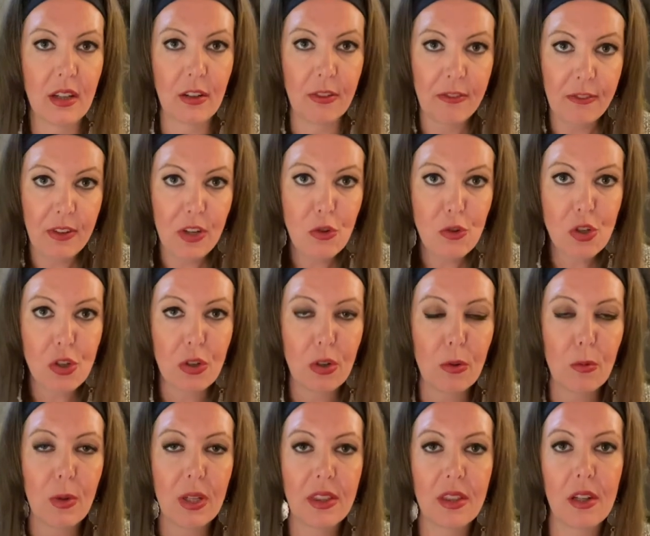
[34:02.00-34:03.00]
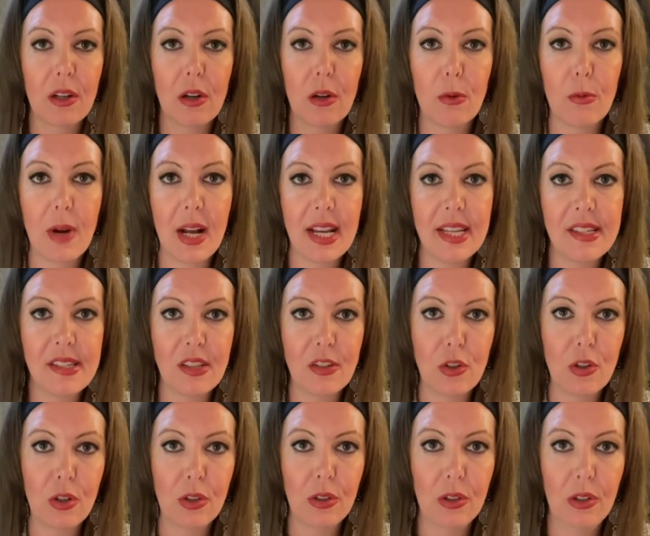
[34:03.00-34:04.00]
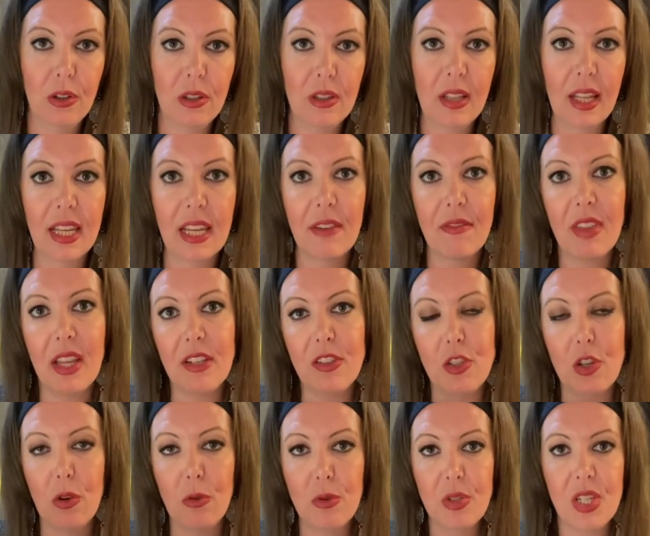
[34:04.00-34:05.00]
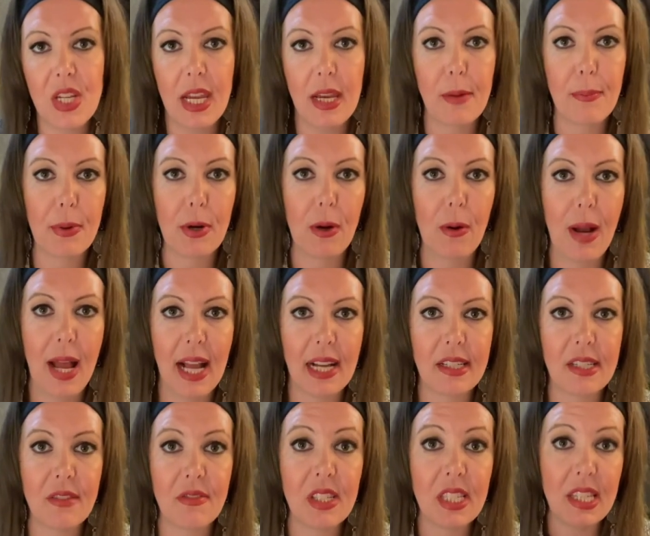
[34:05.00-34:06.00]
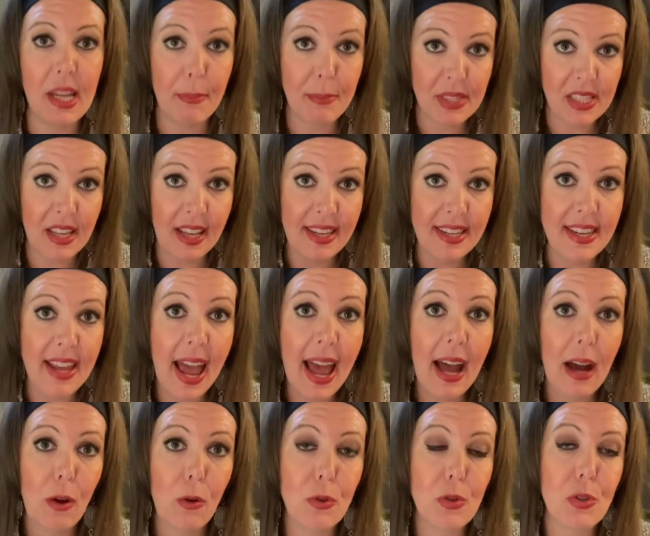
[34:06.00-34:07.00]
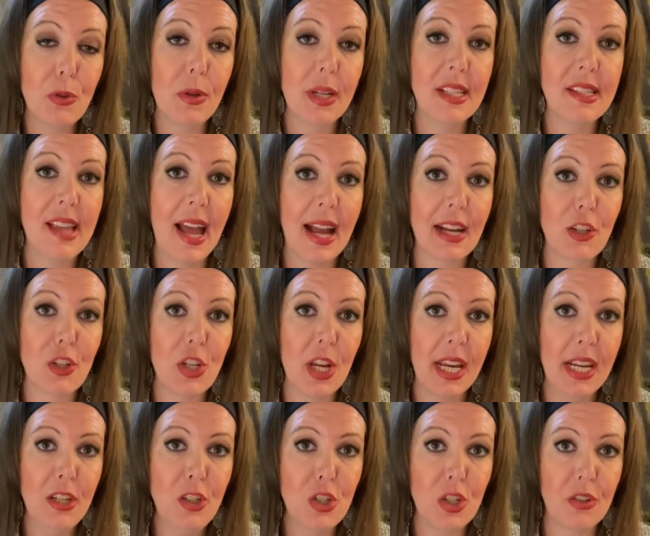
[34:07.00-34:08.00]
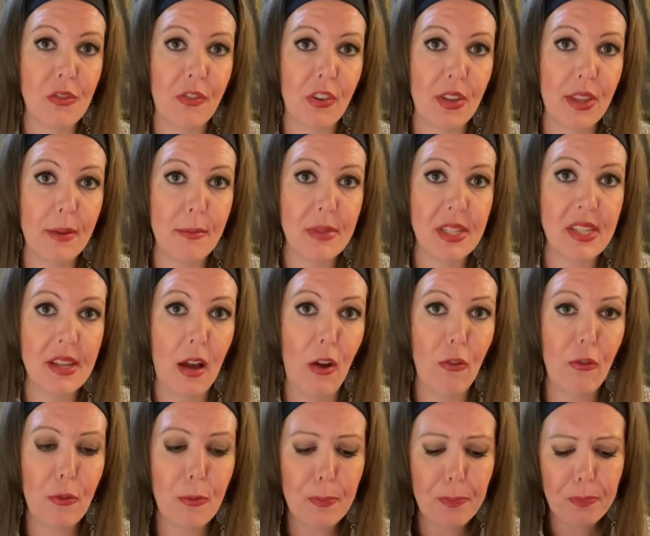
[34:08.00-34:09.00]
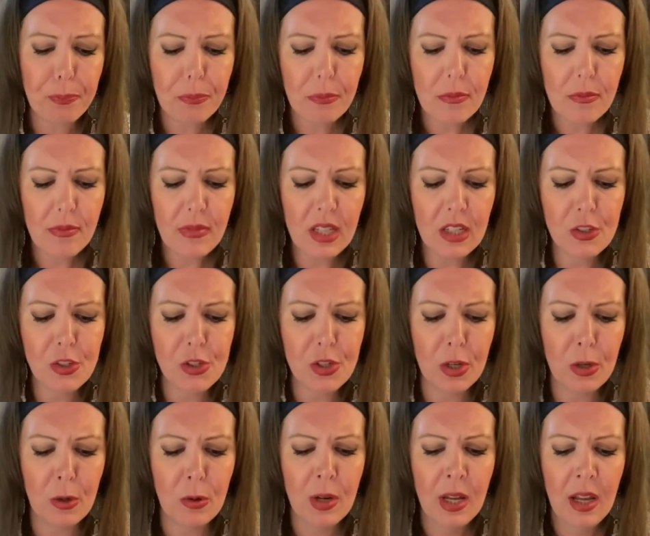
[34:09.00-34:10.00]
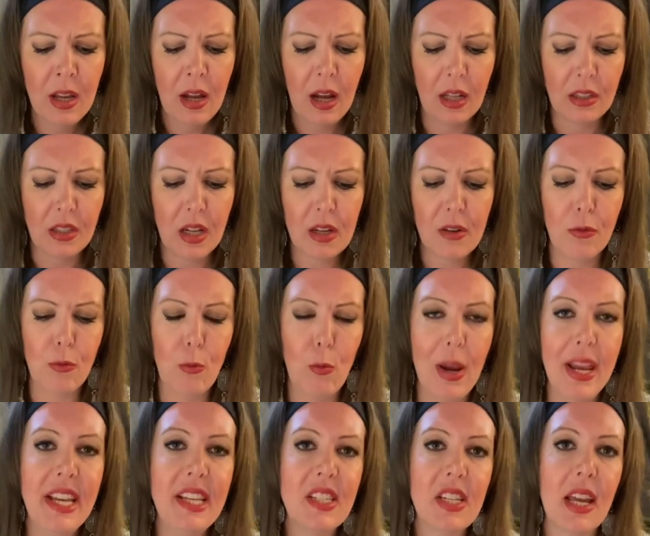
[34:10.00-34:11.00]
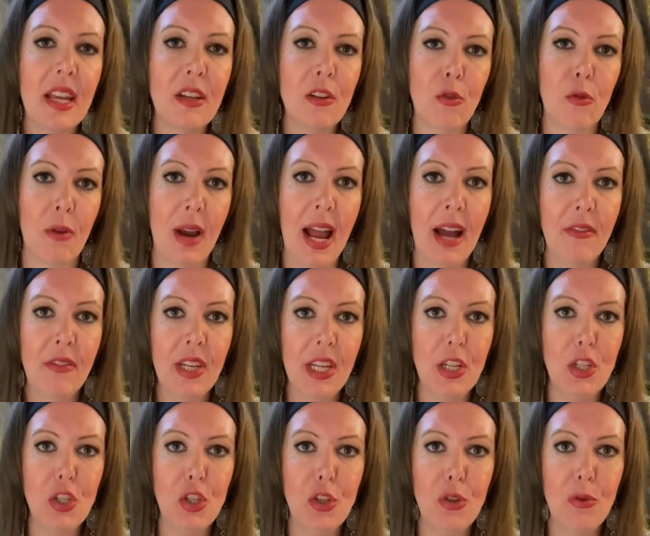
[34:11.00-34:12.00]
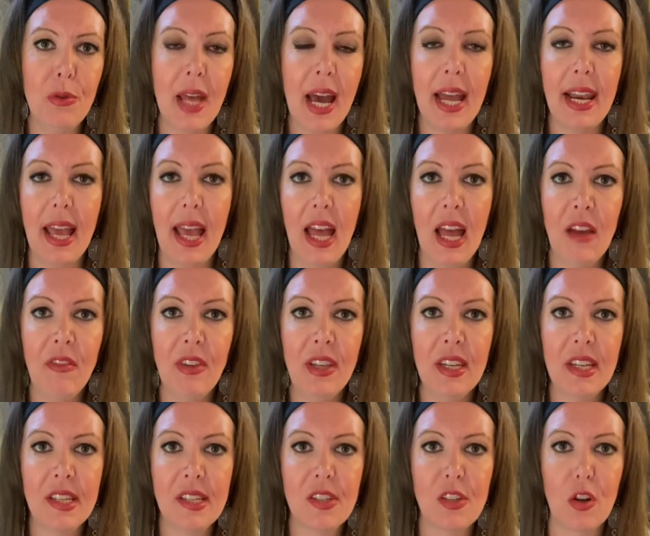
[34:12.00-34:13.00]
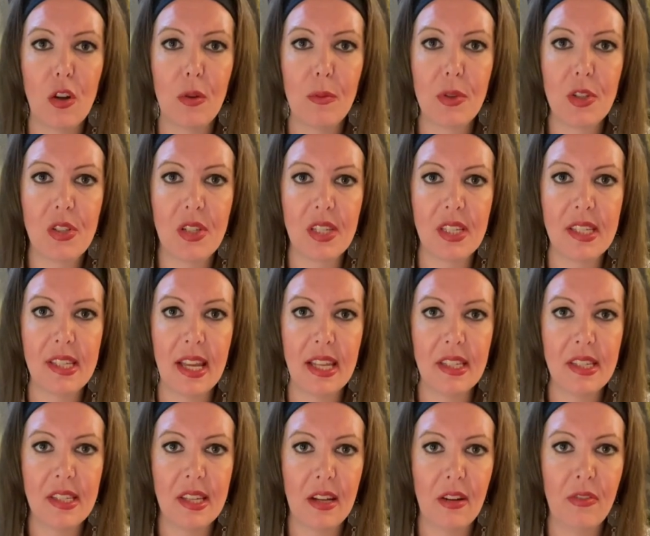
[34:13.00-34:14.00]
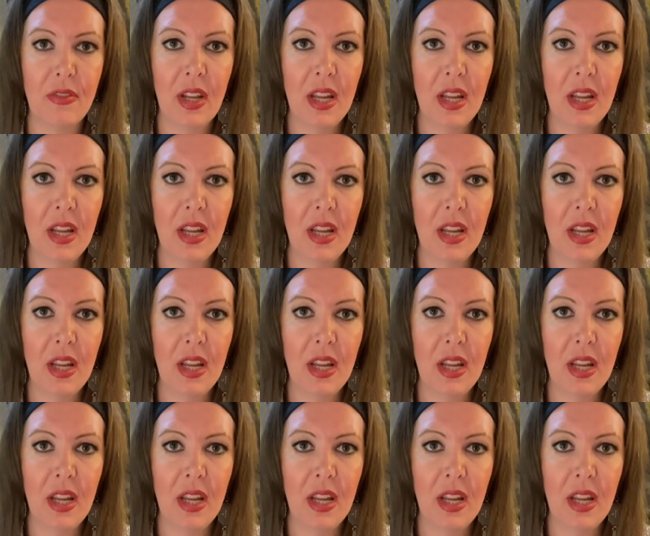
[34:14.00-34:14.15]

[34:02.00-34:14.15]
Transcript: future, what their horizon could look like if they don't take proactive steps now to exact changes for themselves. So, a lot of weight and gravity to that, a heaviness, almost a sense of